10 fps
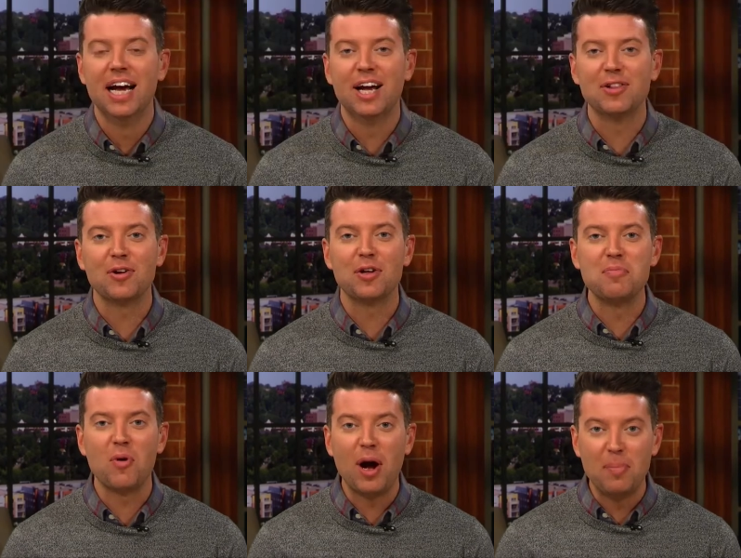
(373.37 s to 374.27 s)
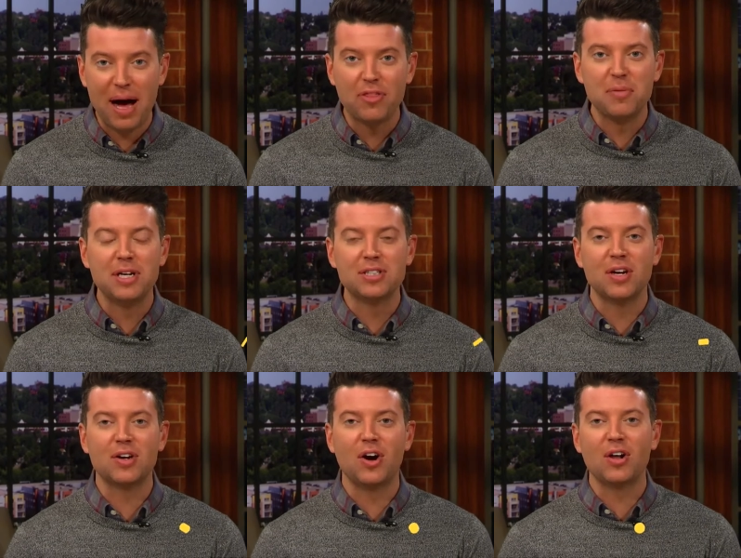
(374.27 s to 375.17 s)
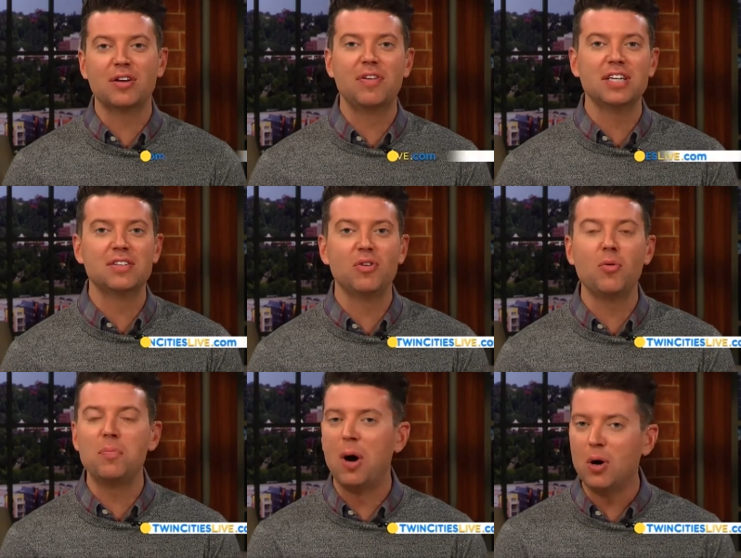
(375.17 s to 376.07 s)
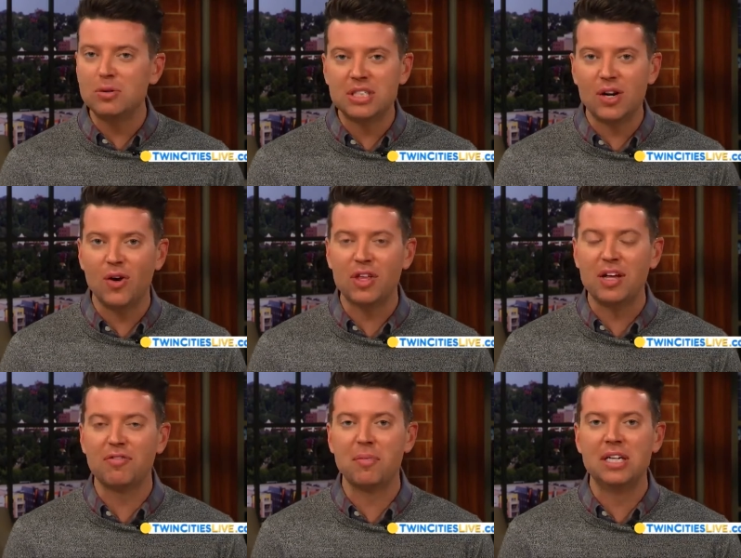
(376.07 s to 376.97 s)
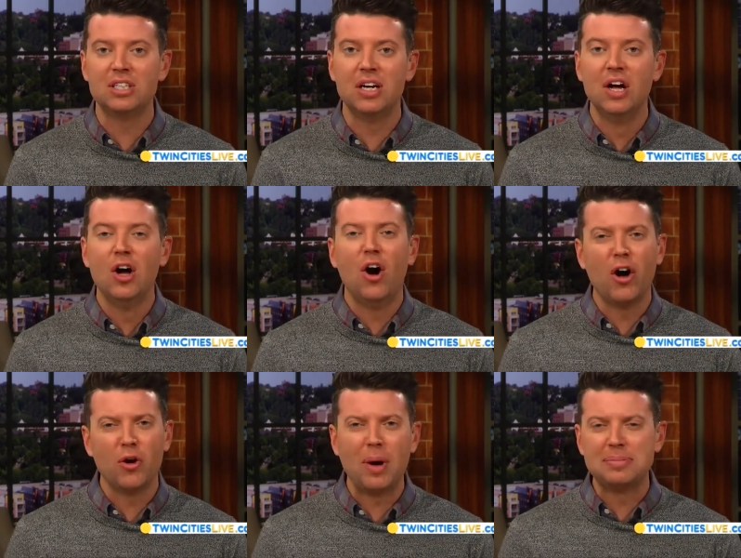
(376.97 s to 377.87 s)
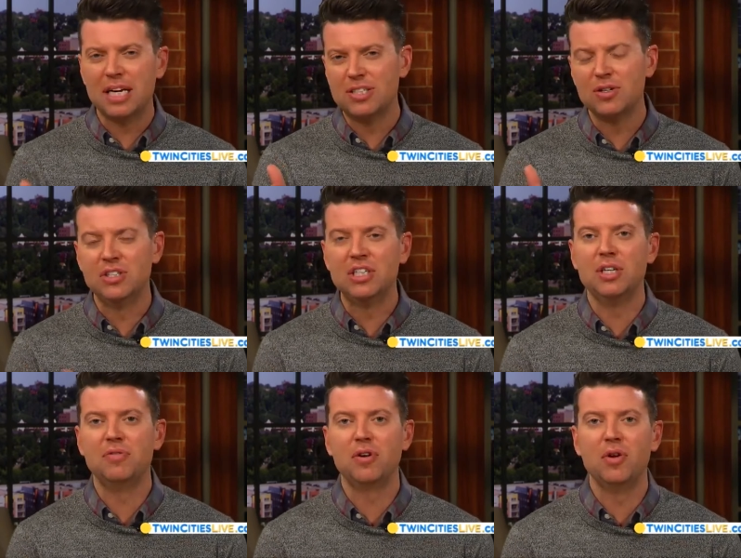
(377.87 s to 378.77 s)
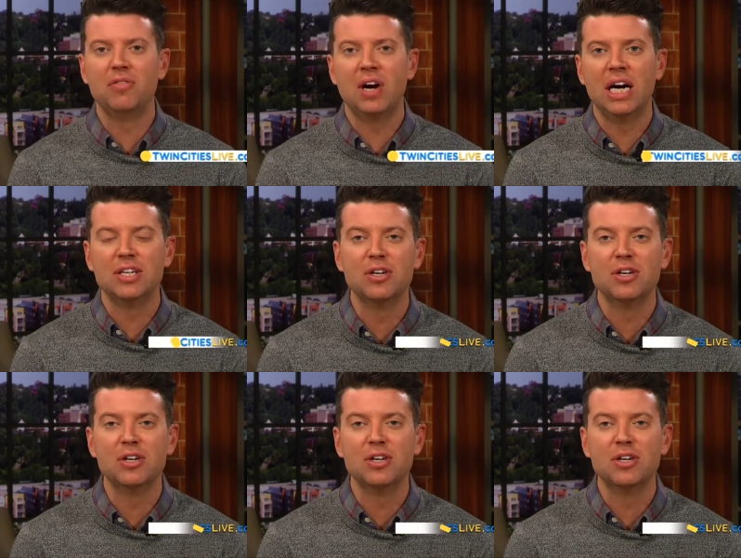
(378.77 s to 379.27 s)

in learning more about the Minnesota Garlic Festival, we posted all the information on our website, so it's easy for you to find.